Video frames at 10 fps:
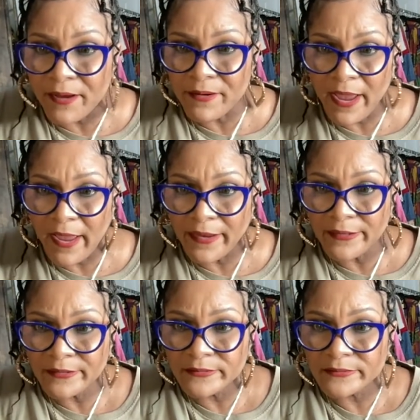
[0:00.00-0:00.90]
Okay.
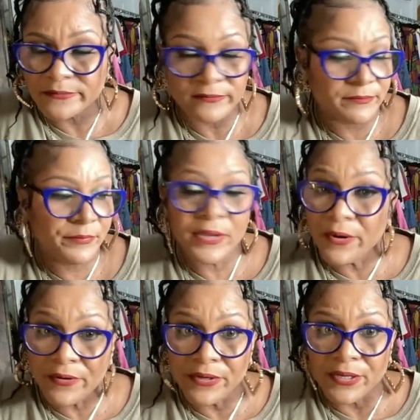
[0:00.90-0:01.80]

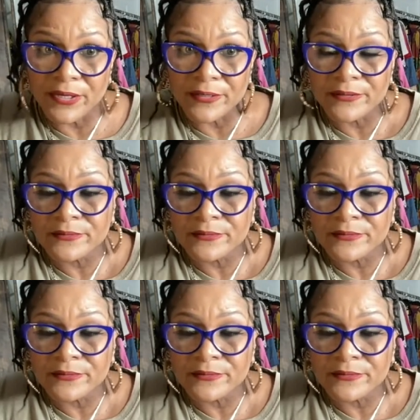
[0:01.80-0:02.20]
Period.